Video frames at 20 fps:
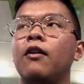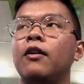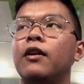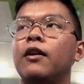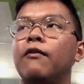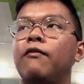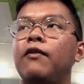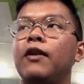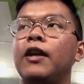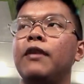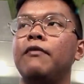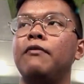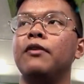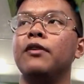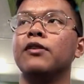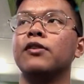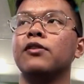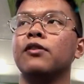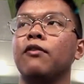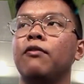the
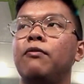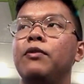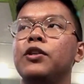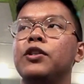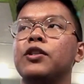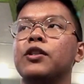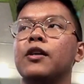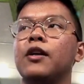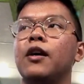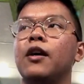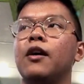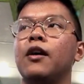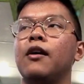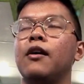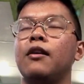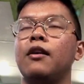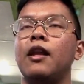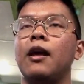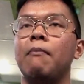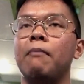flavors of which are
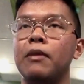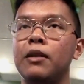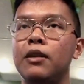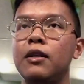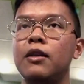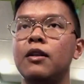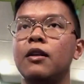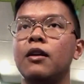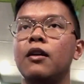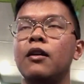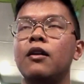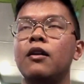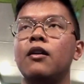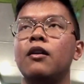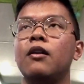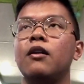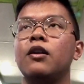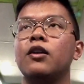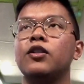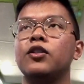lemon,
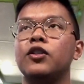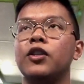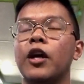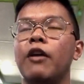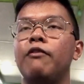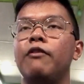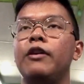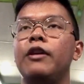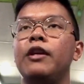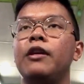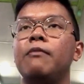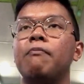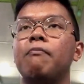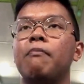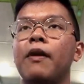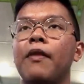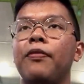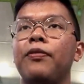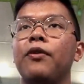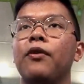cherry,
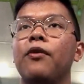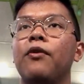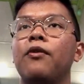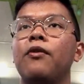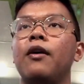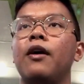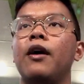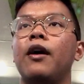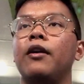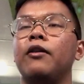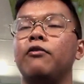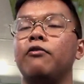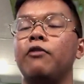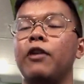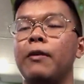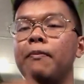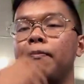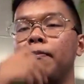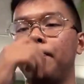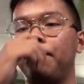menthol, and
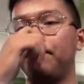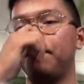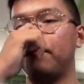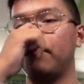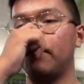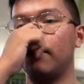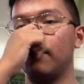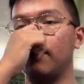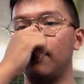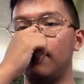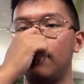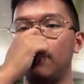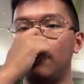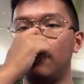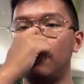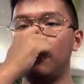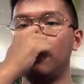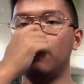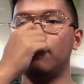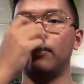grape.
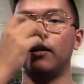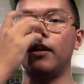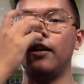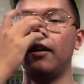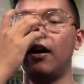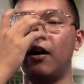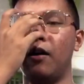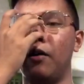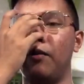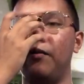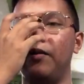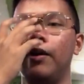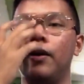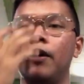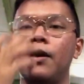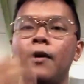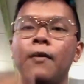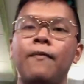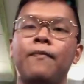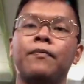Okay,
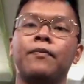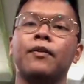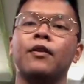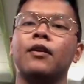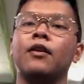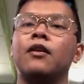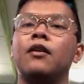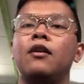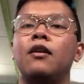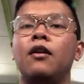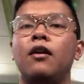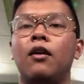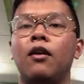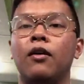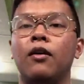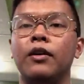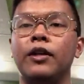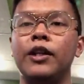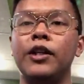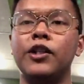however,
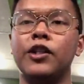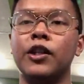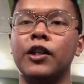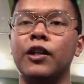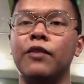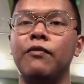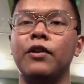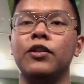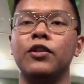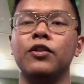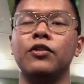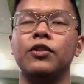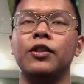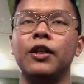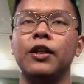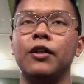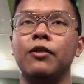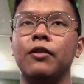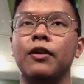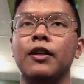on each individual
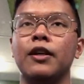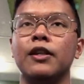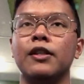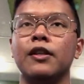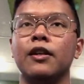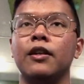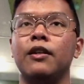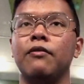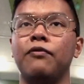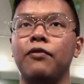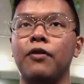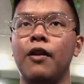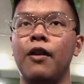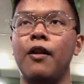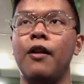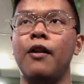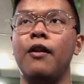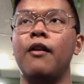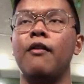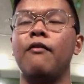cigarette is a
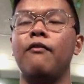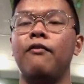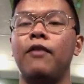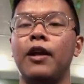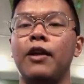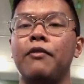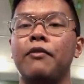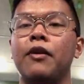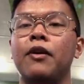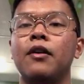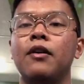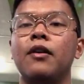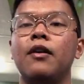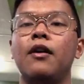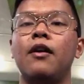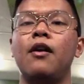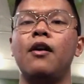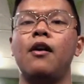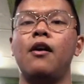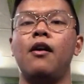different flavor,
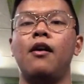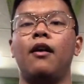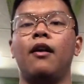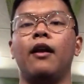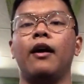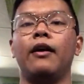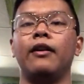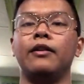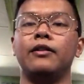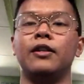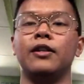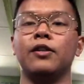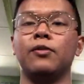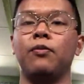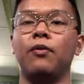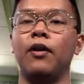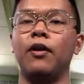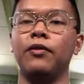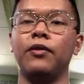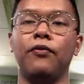like just
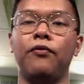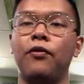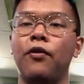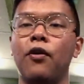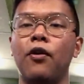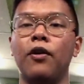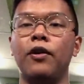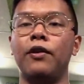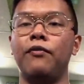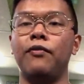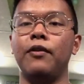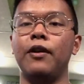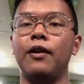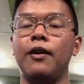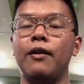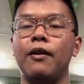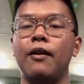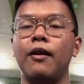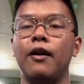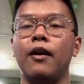one of the 4
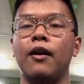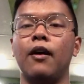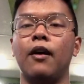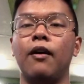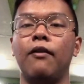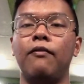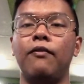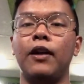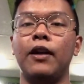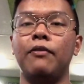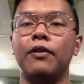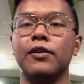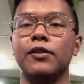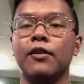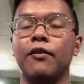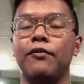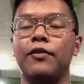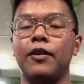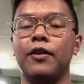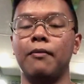different flavors
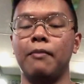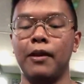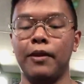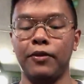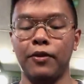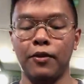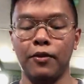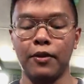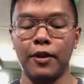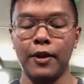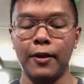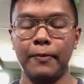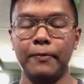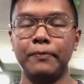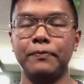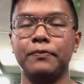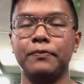of the menthol there.